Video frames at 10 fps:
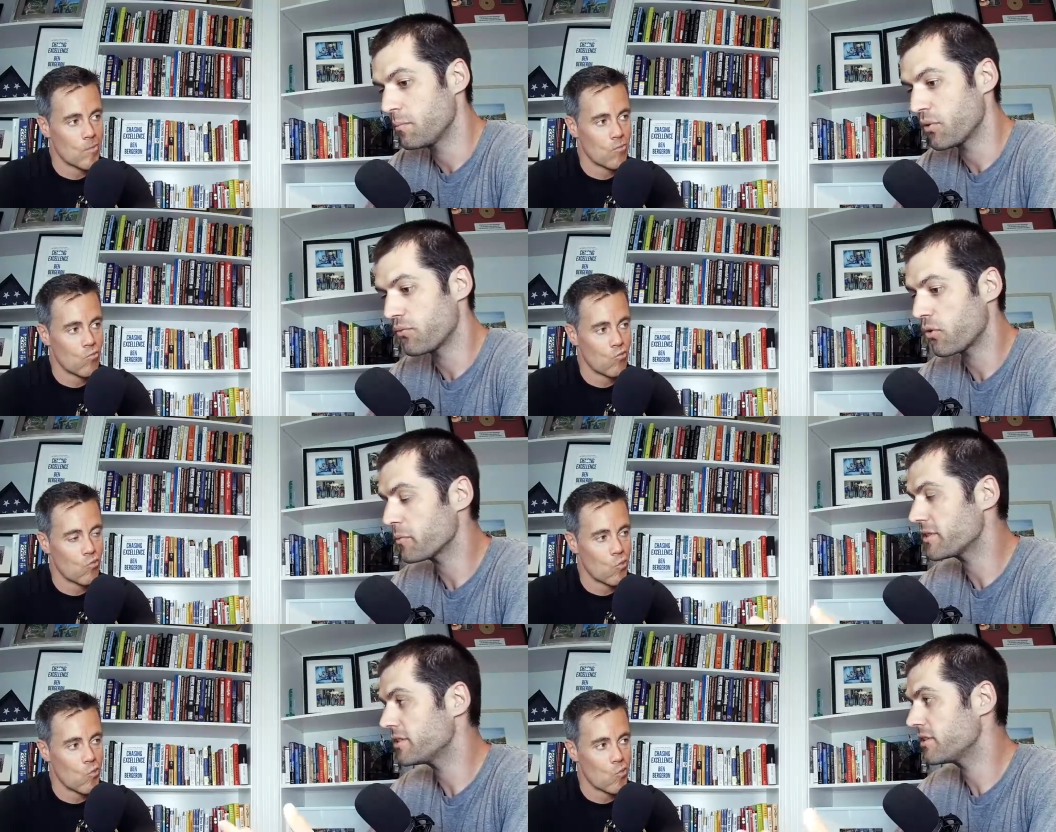
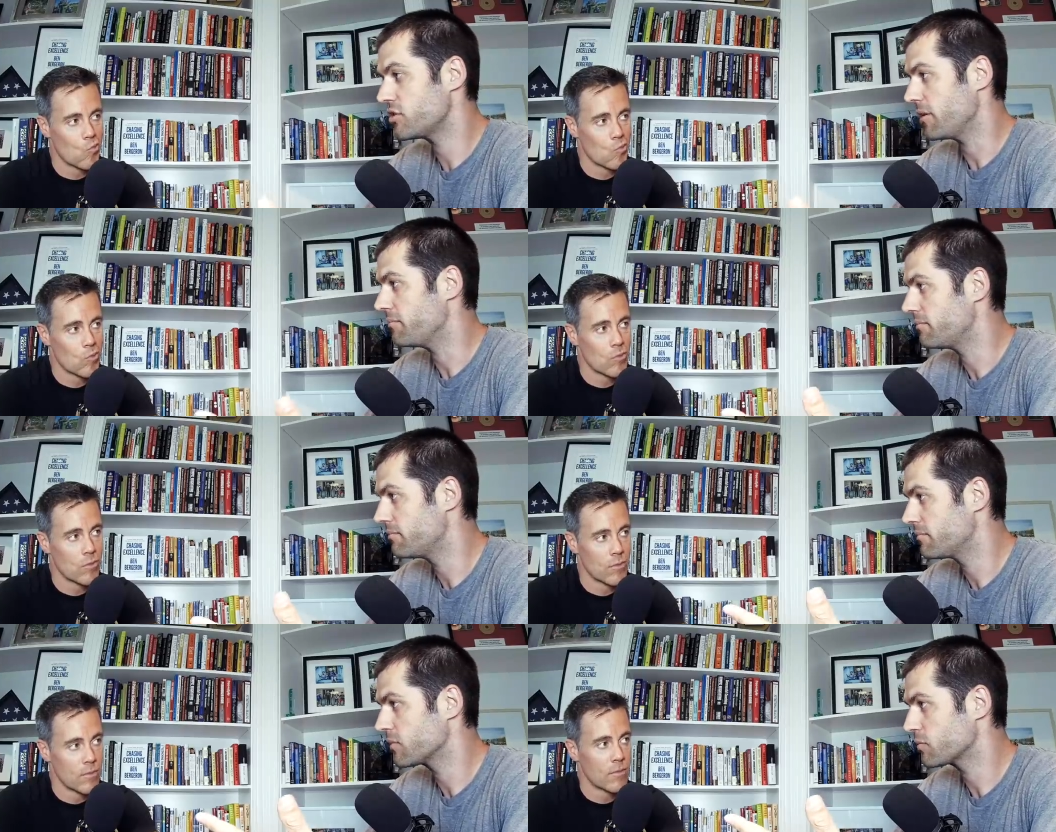Speaker 1: performance in the gym
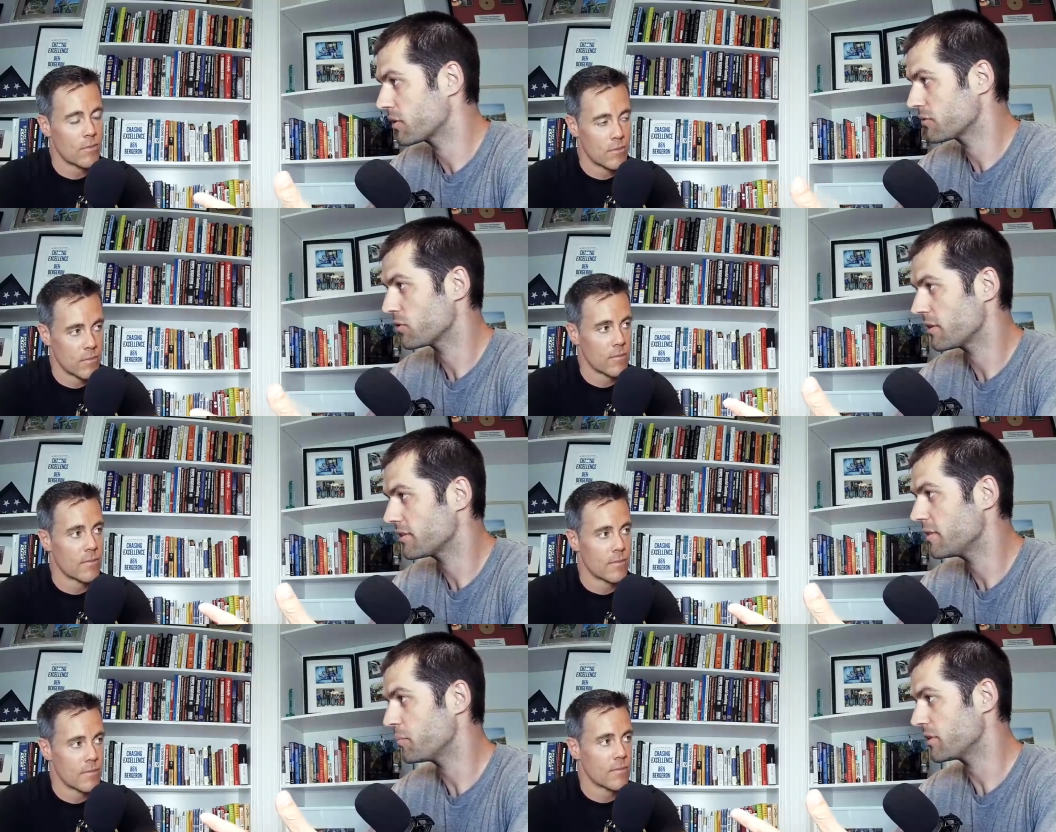sort of
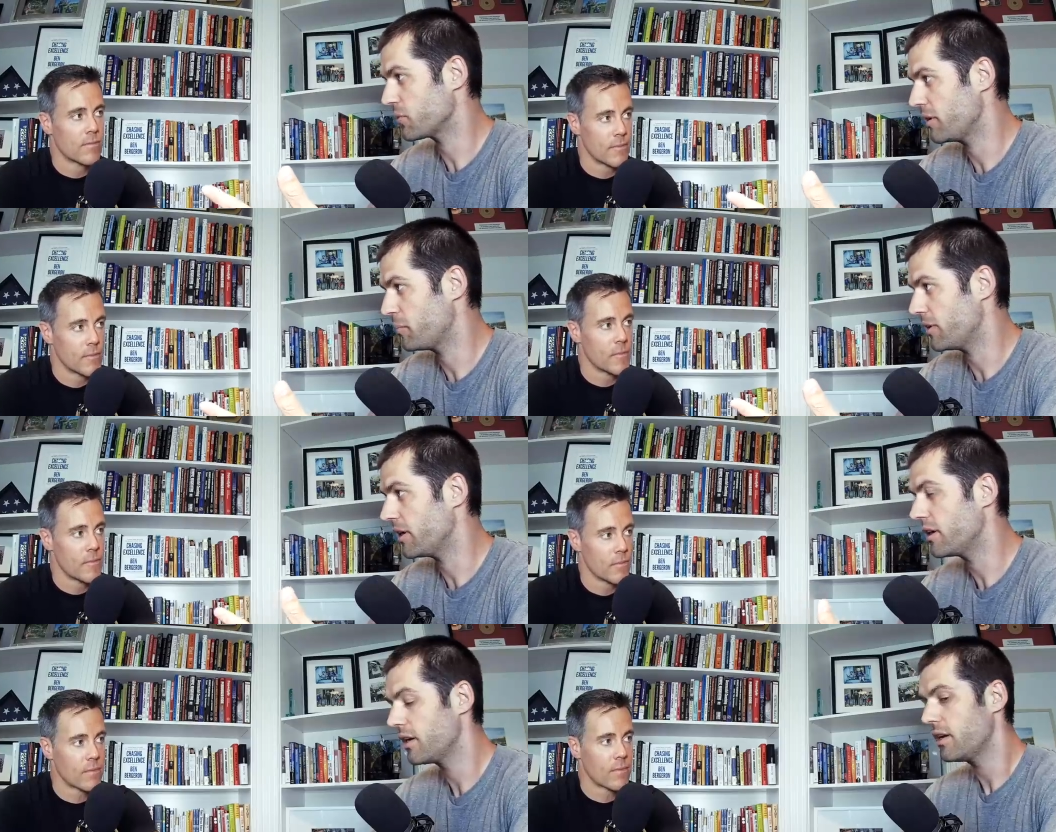the simplest way to put
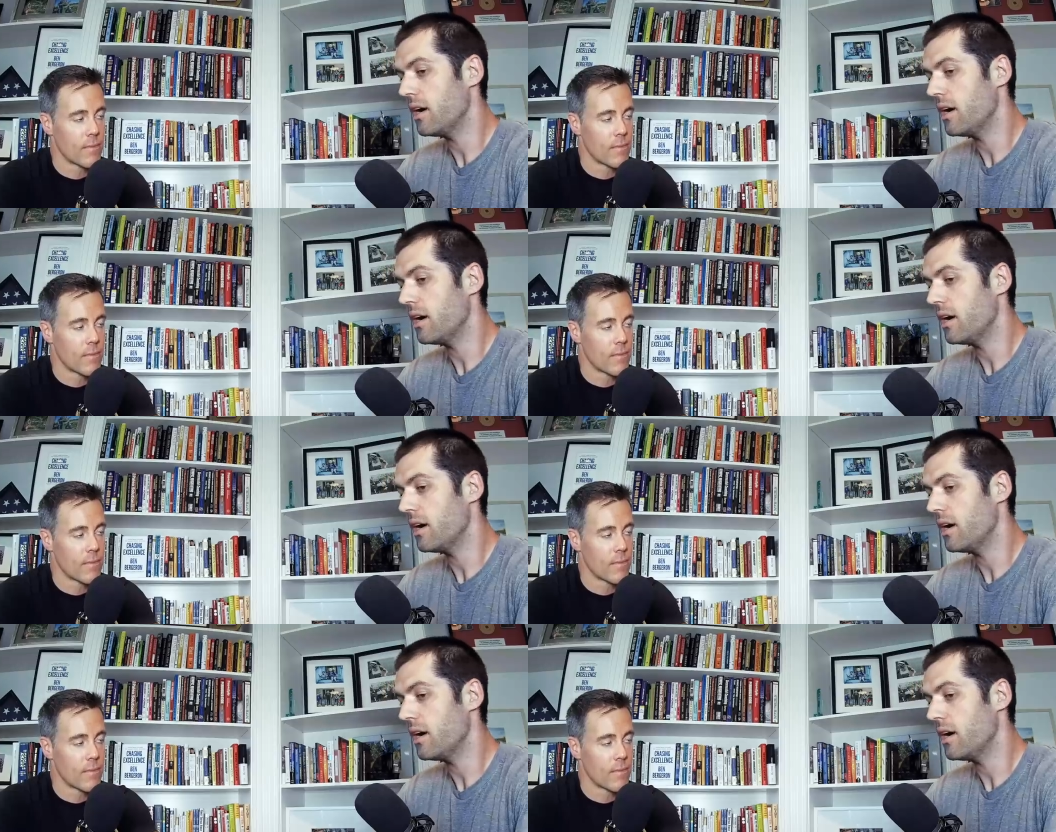it.